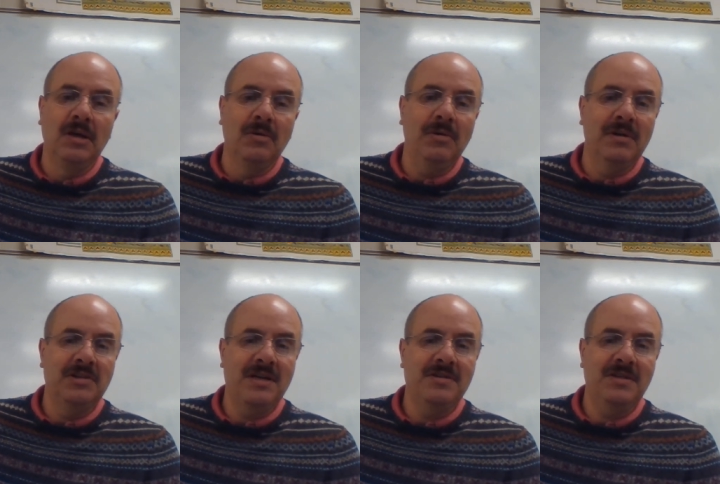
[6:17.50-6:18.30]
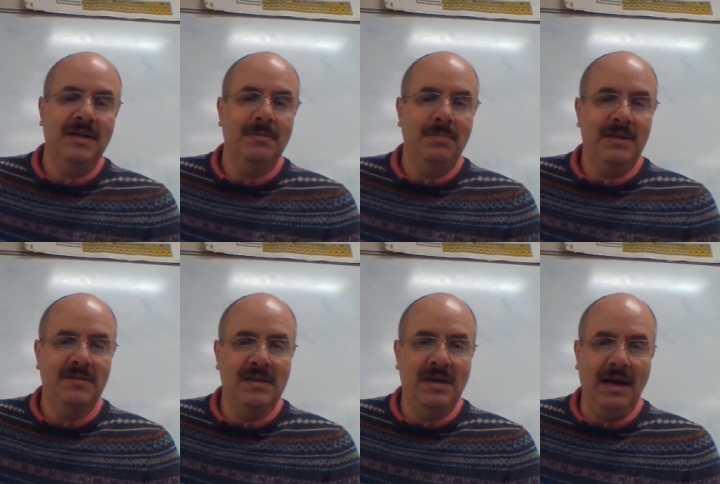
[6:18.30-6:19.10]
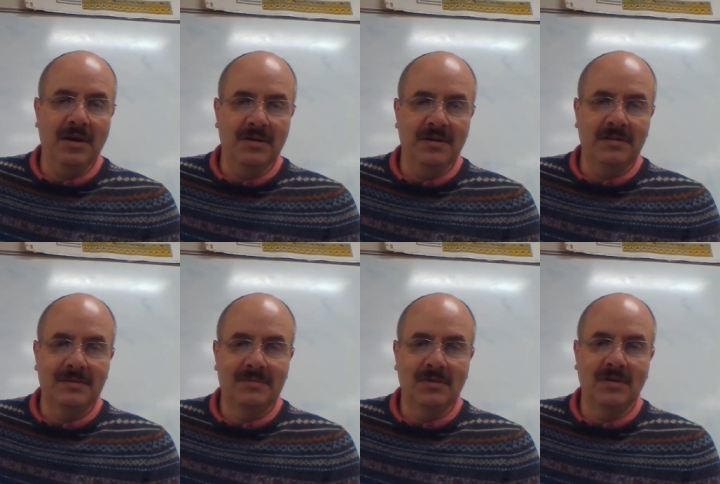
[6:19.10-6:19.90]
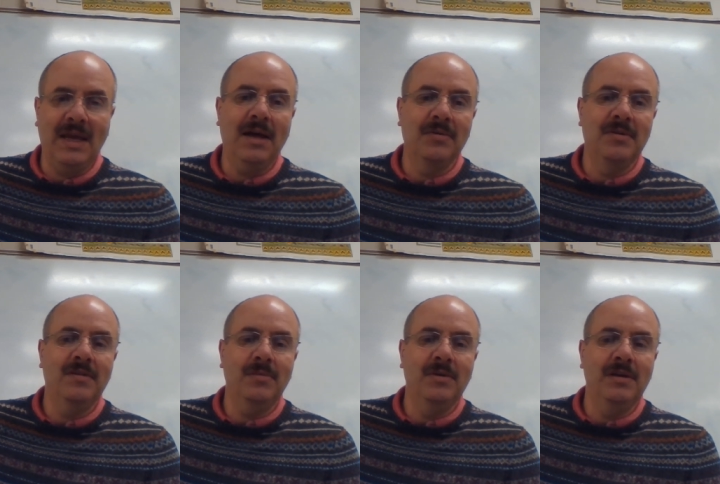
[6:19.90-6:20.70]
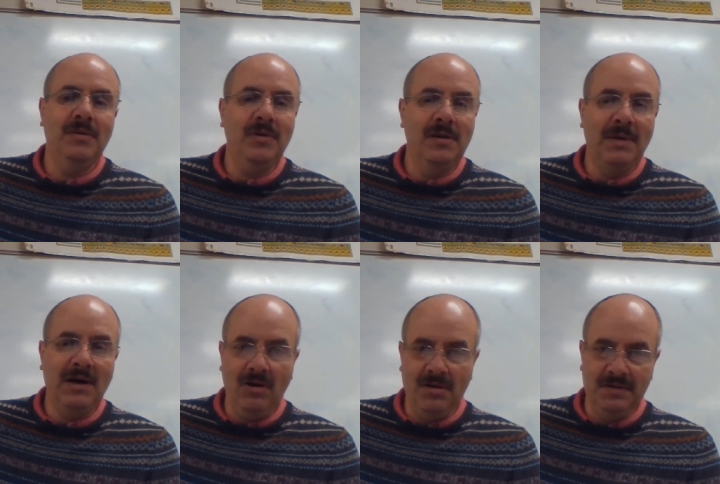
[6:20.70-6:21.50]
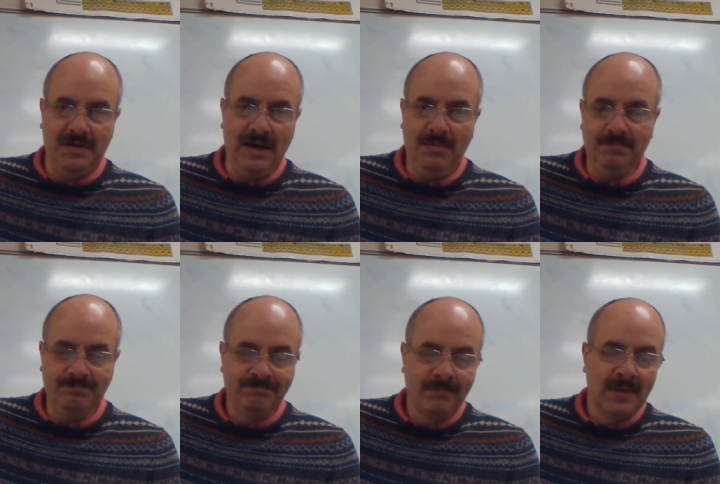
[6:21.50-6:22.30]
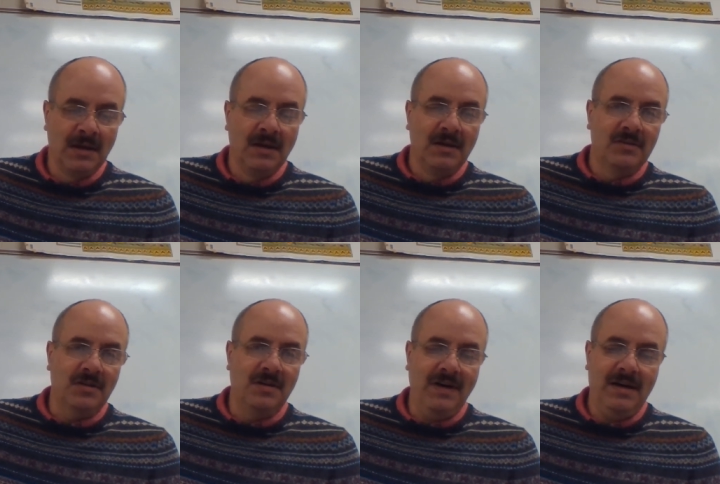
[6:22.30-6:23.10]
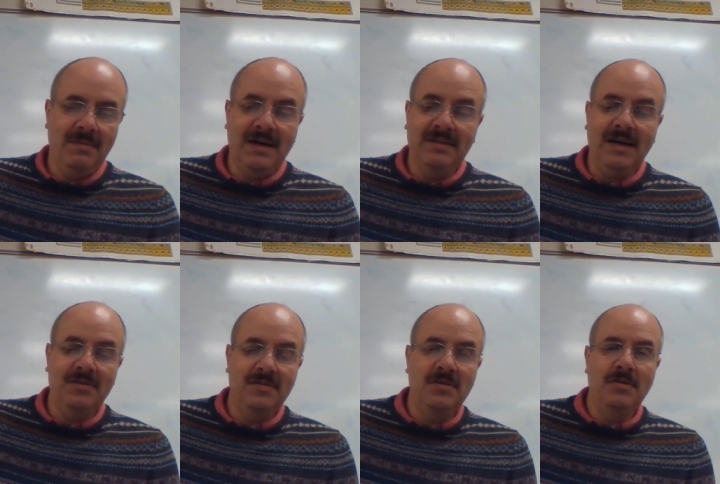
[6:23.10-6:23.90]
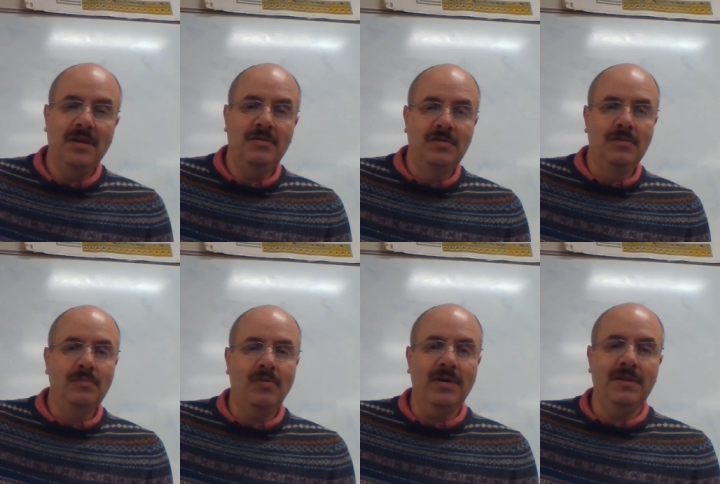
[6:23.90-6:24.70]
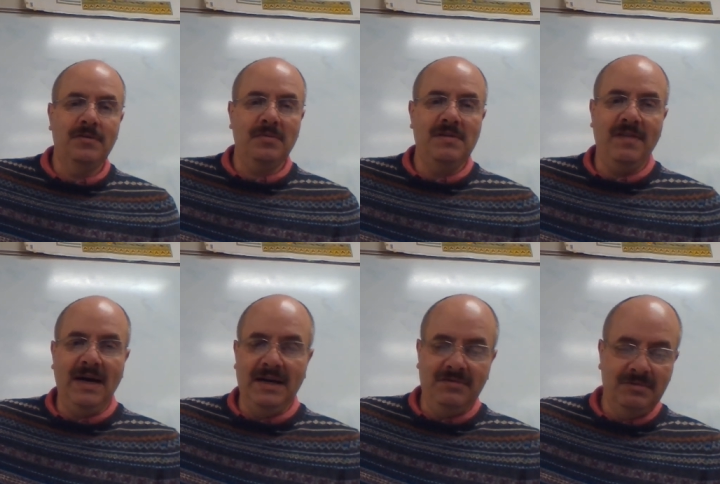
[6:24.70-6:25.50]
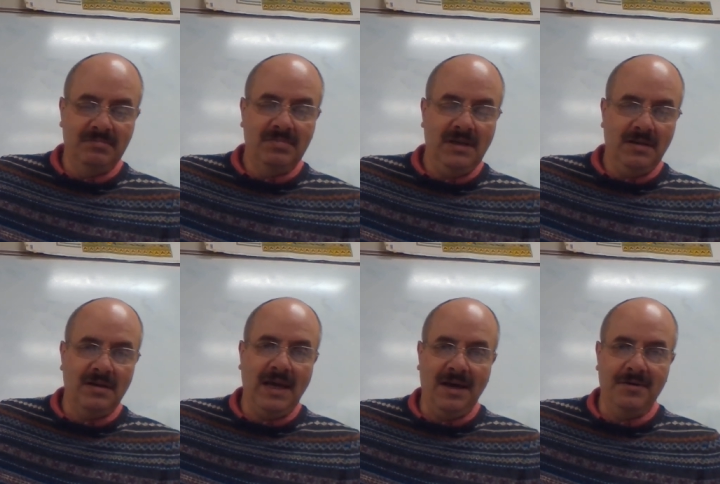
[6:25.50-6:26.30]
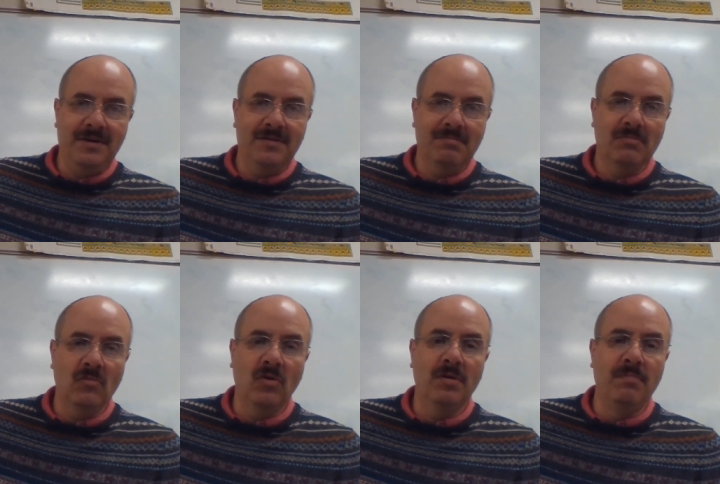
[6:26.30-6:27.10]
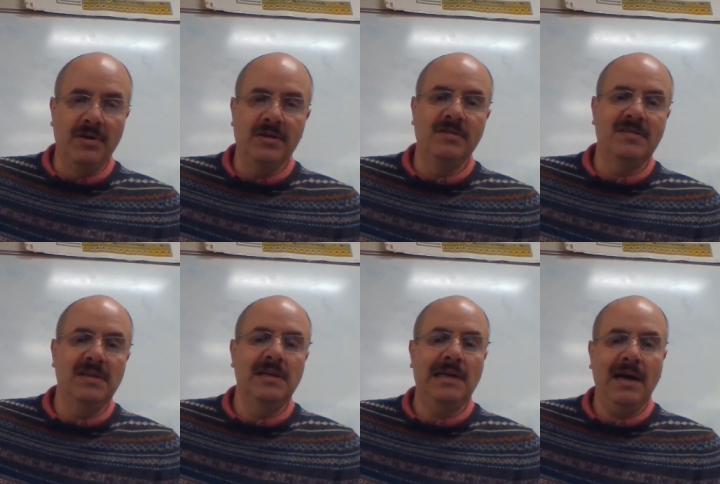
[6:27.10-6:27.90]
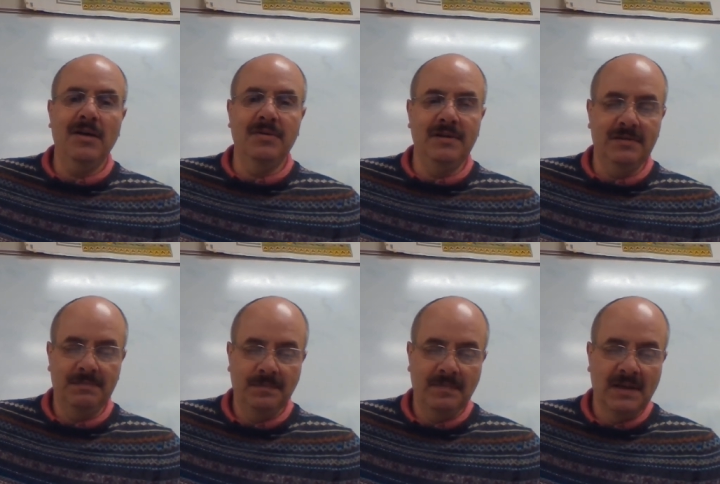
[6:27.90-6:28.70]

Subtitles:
We want to change that to big C calories, the calories that we read about all the time. So you divide that by 1,000, you get 2.35 kilocalories or big C calories.